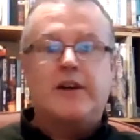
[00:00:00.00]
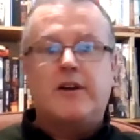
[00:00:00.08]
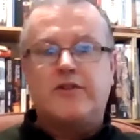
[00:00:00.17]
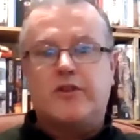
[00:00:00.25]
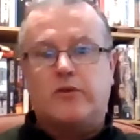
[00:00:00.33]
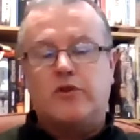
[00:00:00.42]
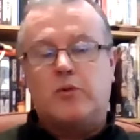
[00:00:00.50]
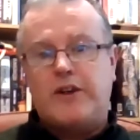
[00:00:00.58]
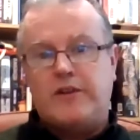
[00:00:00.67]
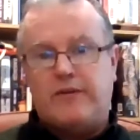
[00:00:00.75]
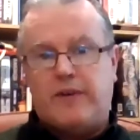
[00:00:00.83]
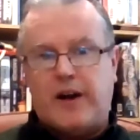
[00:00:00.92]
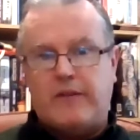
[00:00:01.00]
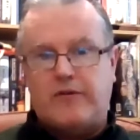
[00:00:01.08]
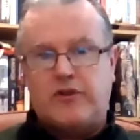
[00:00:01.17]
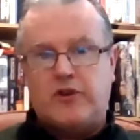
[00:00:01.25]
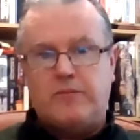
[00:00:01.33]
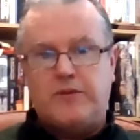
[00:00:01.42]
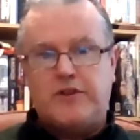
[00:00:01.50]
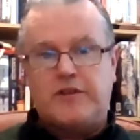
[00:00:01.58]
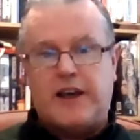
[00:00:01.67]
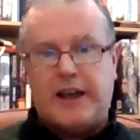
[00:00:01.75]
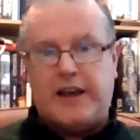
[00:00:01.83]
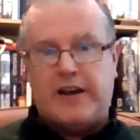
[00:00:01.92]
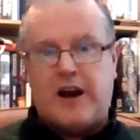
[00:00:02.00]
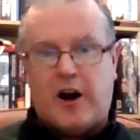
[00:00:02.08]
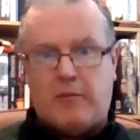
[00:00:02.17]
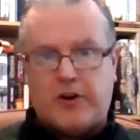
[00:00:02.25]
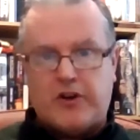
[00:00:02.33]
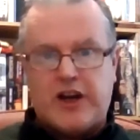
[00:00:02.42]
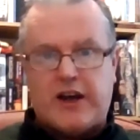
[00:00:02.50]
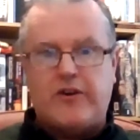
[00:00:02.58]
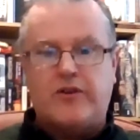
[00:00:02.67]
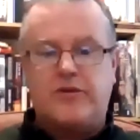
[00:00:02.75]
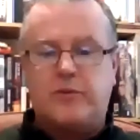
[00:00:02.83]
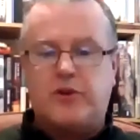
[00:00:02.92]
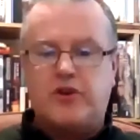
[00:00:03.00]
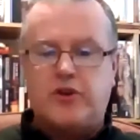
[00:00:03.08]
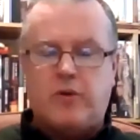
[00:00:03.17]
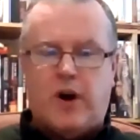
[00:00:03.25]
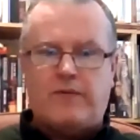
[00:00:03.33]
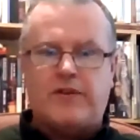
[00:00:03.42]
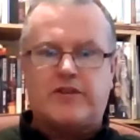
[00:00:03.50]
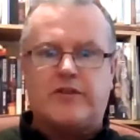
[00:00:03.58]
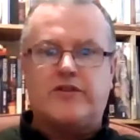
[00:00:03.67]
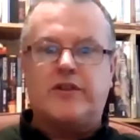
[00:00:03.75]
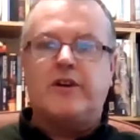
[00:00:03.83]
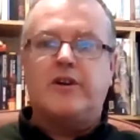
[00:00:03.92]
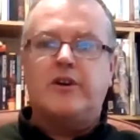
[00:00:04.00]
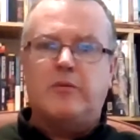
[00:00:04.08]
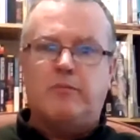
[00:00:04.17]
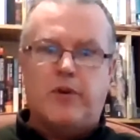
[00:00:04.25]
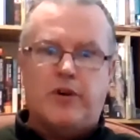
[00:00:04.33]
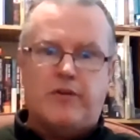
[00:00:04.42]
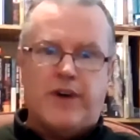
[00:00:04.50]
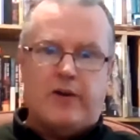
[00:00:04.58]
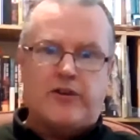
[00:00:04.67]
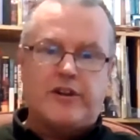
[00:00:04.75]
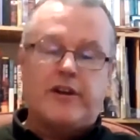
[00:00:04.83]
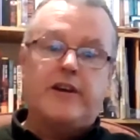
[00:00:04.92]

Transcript: So 25 troops in armoured tenders with 2 officers move out.